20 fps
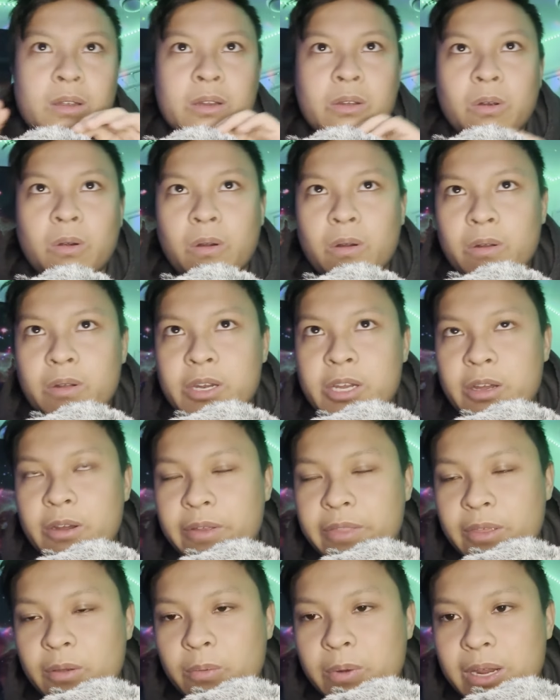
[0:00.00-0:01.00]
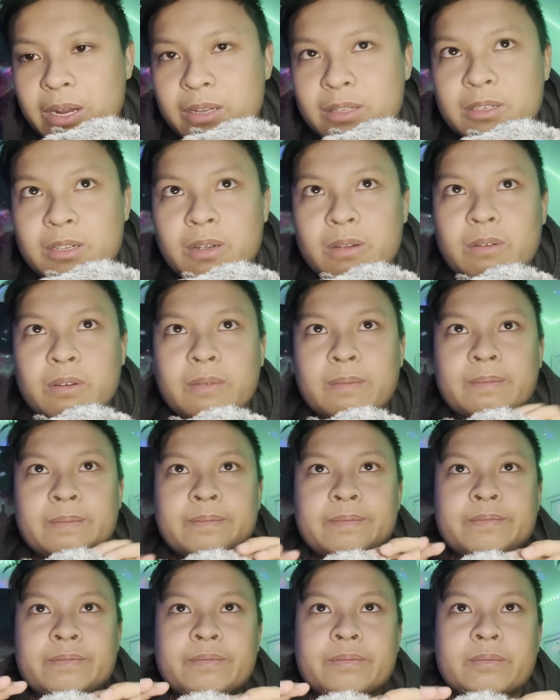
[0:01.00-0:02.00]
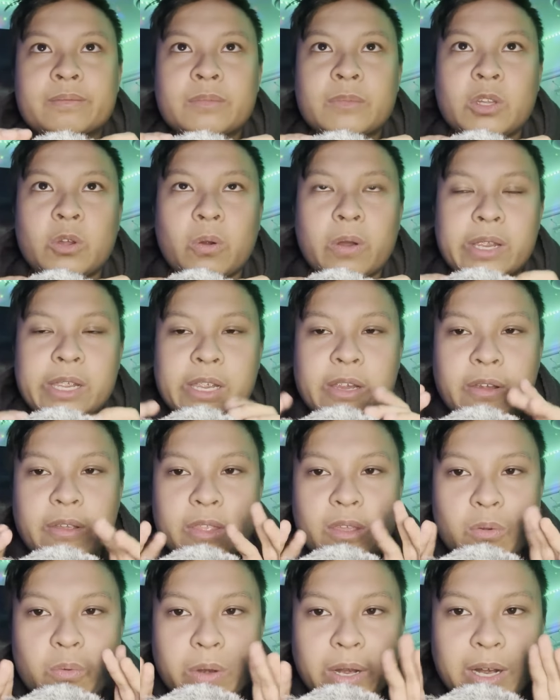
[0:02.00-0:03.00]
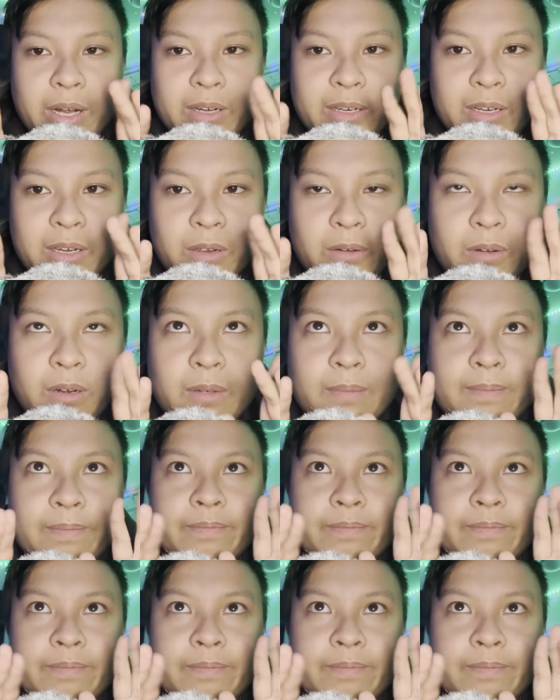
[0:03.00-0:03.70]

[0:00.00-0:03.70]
or near the ringtone, nor hear the ringtone.